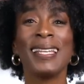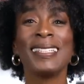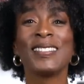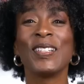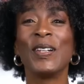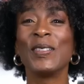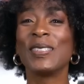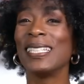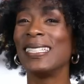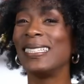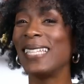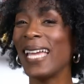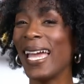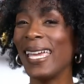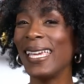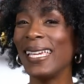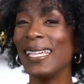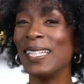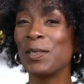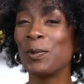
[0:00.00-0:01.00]
So
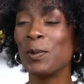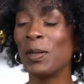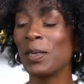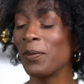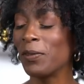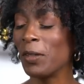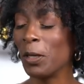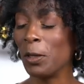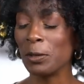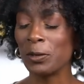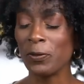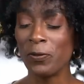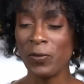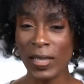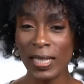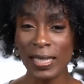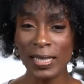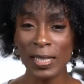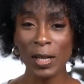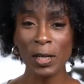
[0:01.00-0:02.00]
today is one of those
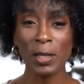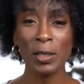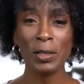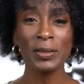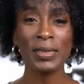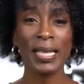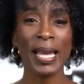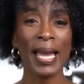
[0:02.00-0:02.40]
videos.